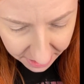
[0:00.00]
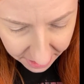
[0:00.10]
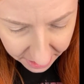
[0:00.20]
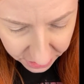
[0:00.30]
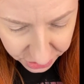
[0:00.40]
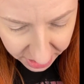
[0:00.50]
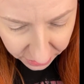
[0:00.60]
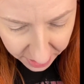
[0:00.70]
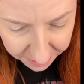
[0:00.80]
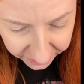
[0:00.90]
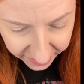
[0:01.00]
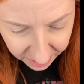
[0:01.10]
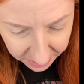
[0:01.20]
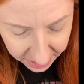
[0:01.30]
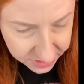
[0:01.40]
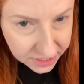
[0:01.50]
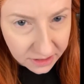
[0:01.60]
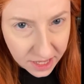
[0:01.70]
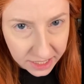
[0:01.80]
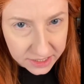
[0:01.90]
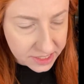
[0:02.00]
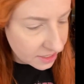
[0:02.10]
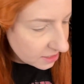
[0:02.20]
Eyeshadow Amplifying Base and Light.